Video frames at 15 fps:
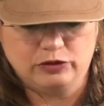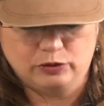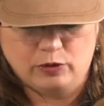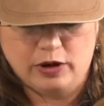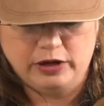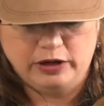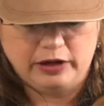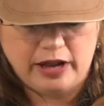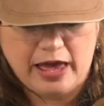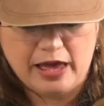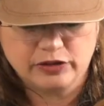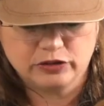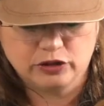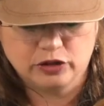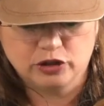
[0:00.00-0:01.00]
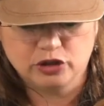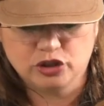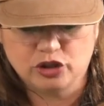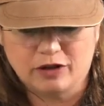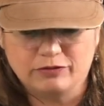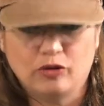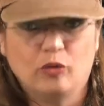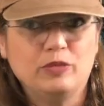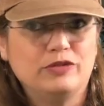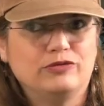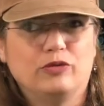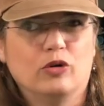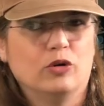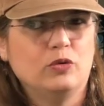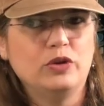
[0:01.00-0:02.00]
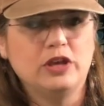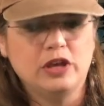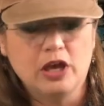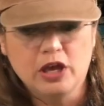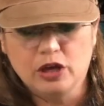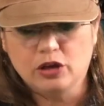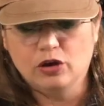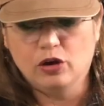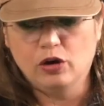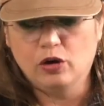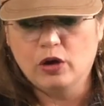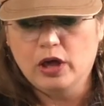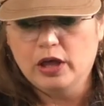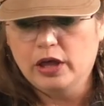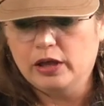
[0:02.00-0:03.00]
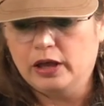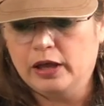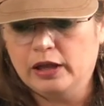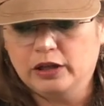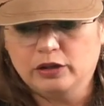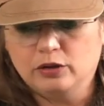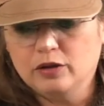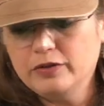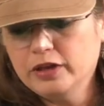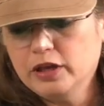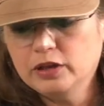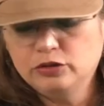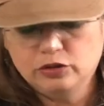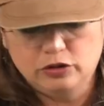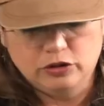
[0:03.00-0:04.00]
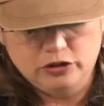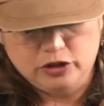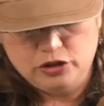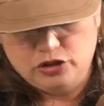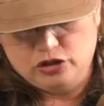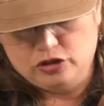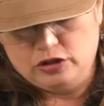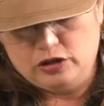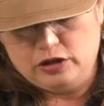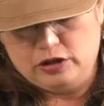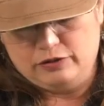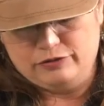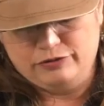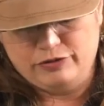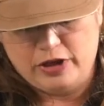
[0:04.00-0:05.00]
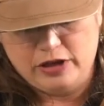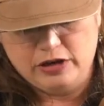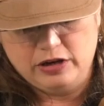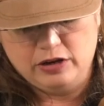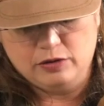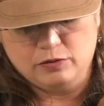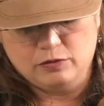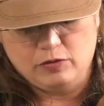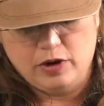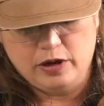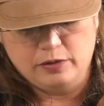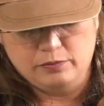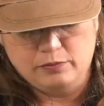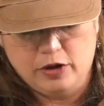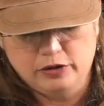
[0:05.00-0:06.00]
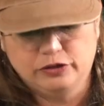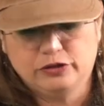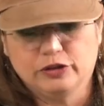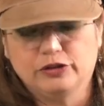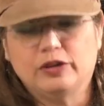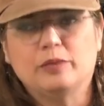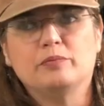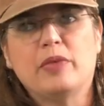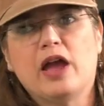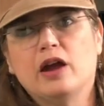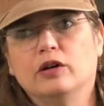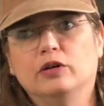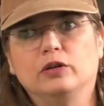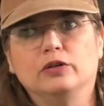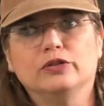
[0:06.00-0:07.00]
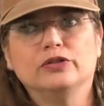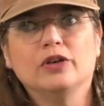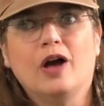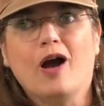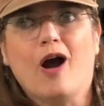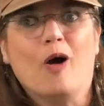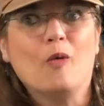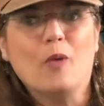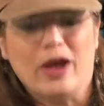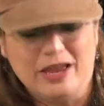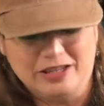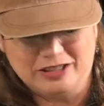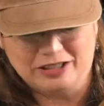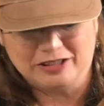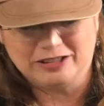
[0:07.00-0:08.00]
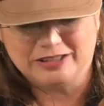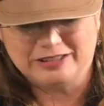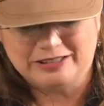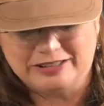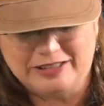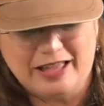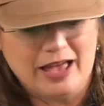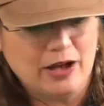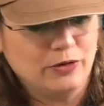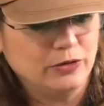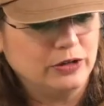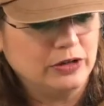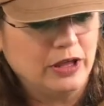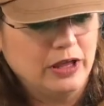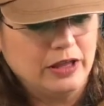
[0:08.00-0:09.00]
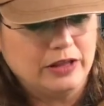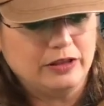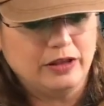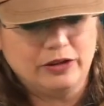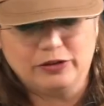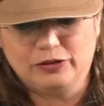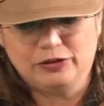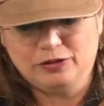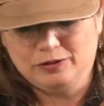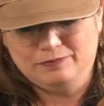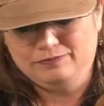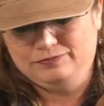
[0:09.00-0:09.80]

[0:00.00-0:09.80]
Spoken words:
One last good shuffle before we go delving into the dungeon and finding what monsters and perils await us down this